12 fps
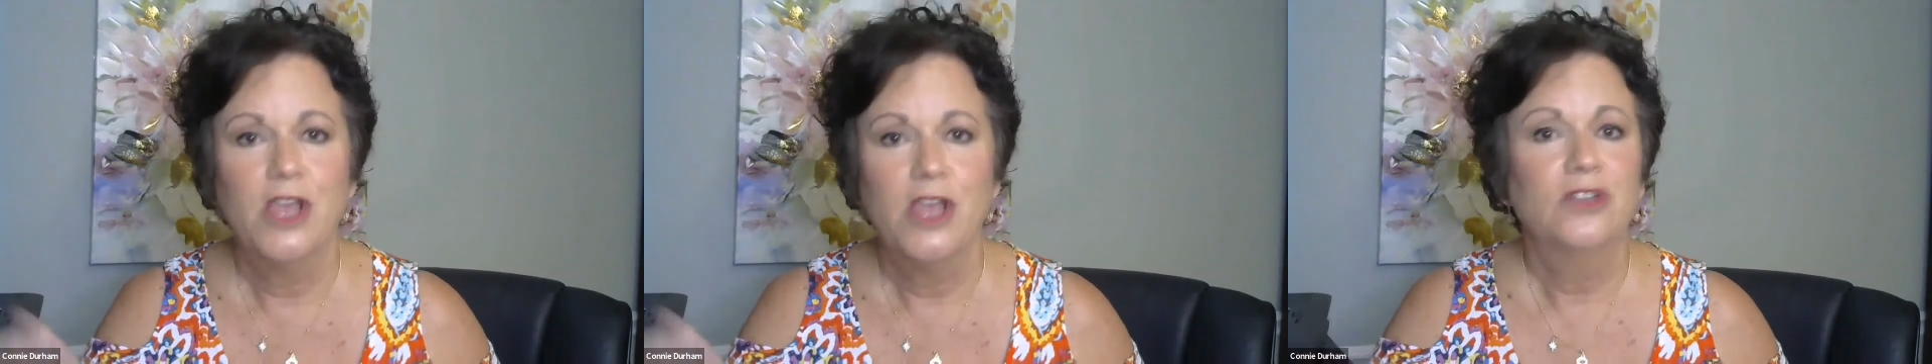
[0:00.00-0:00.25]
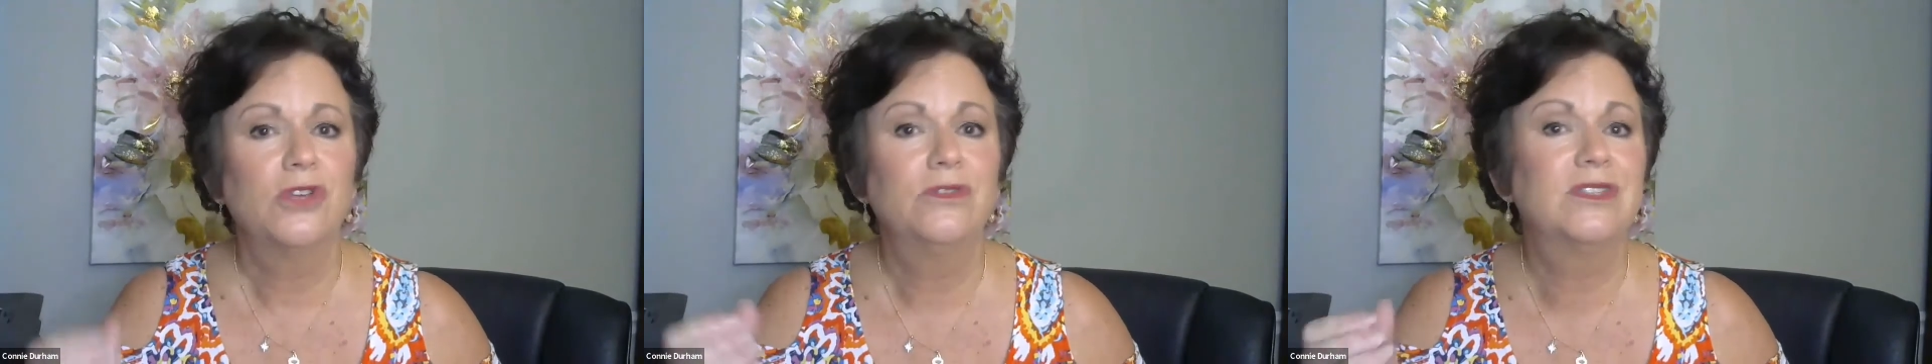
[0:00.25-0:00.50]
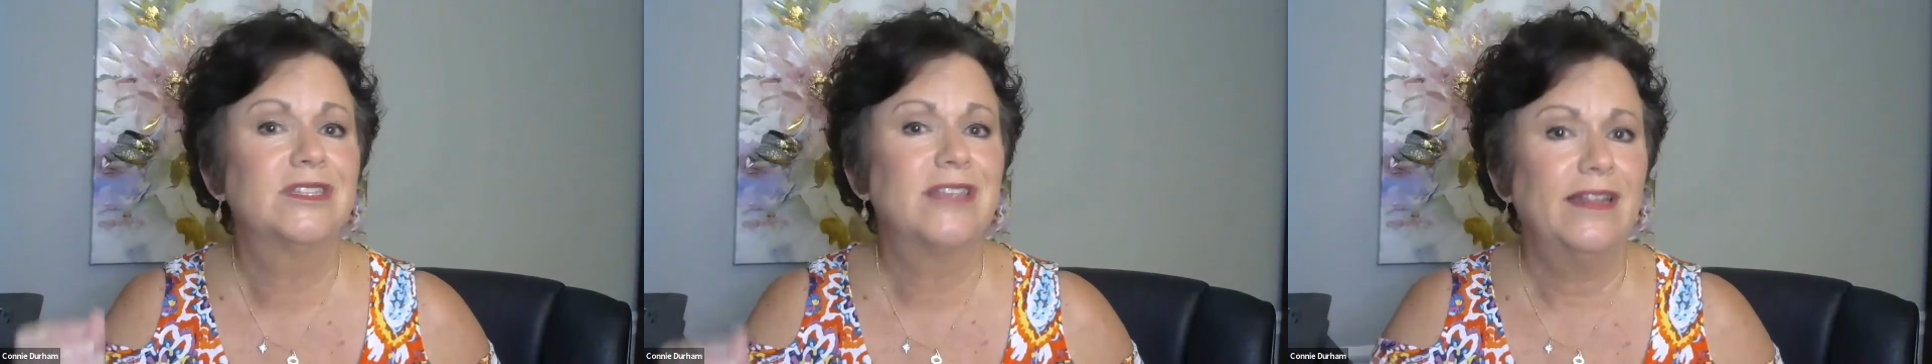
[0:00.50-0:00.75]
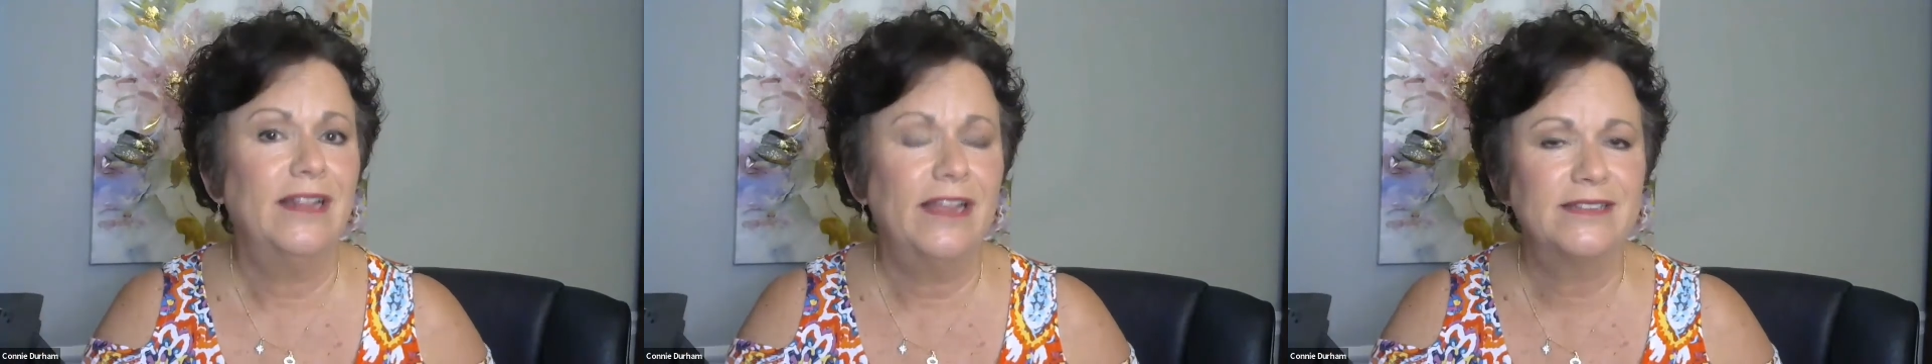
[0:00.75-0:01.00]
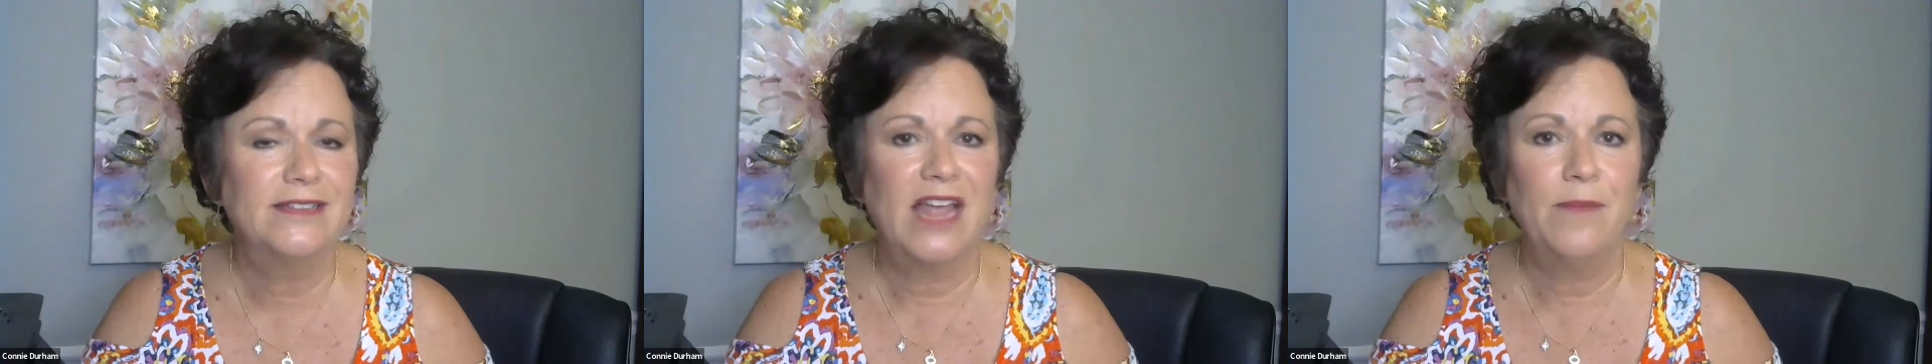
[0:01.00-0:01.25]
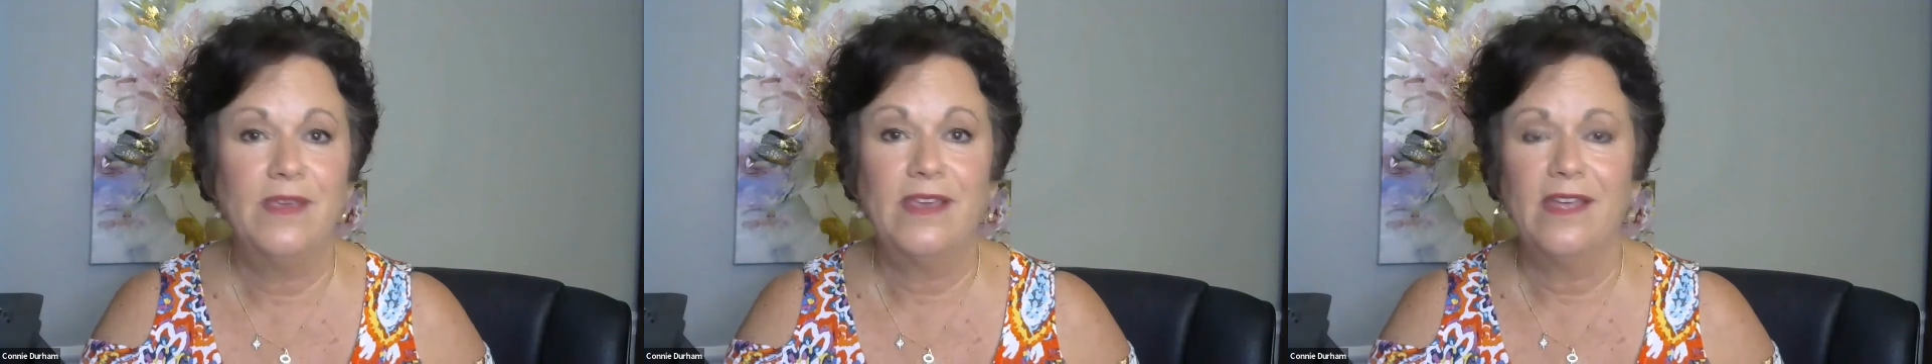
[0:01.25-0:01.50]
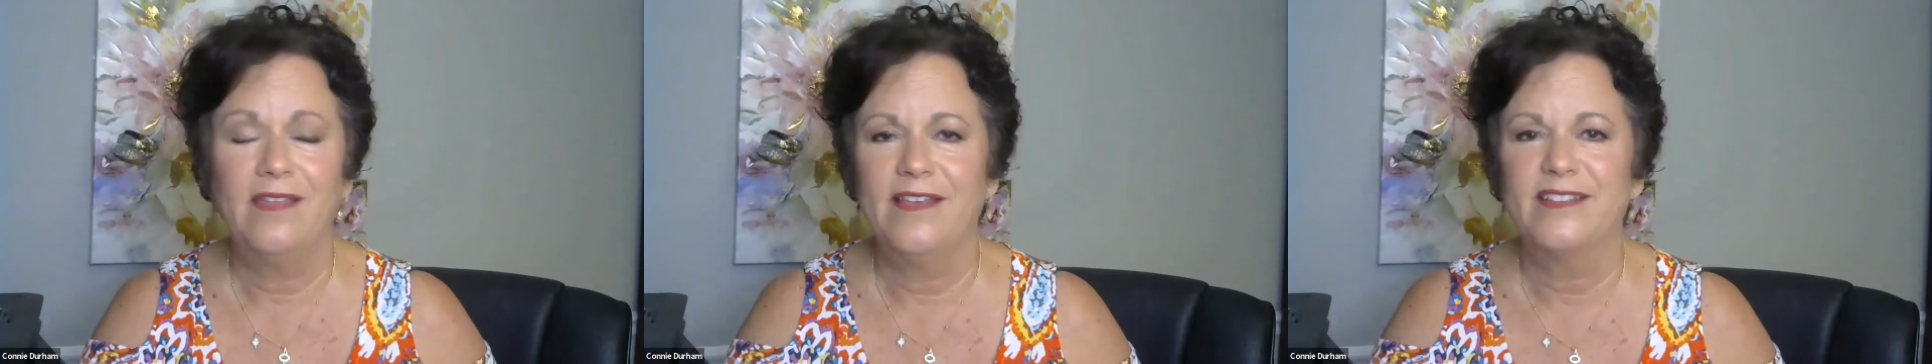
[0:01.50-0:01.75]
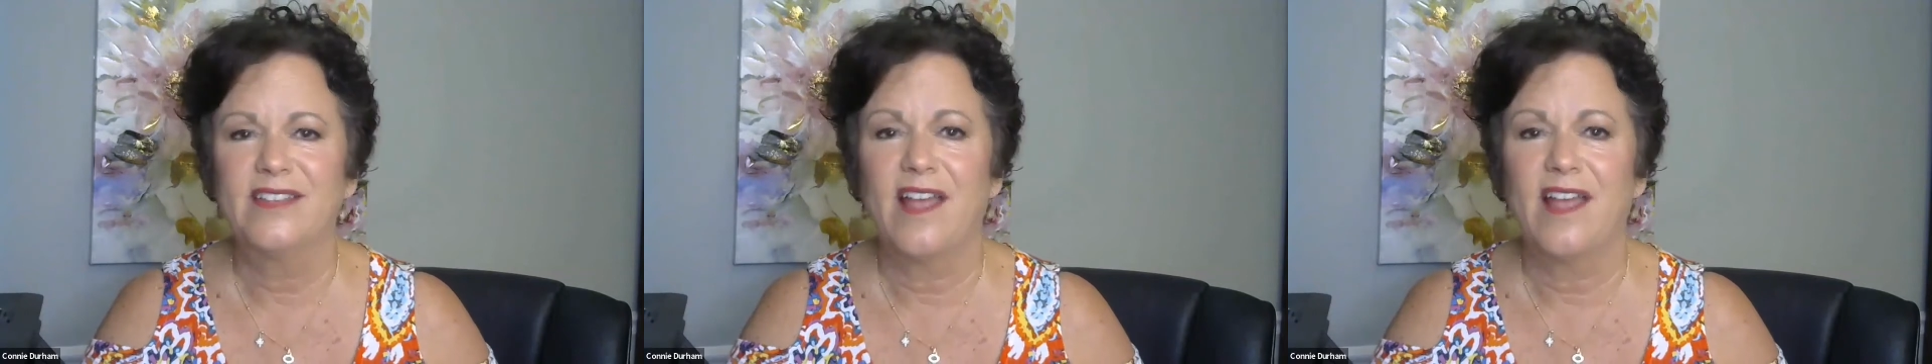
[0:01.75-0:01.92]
So suddenly, as I began this,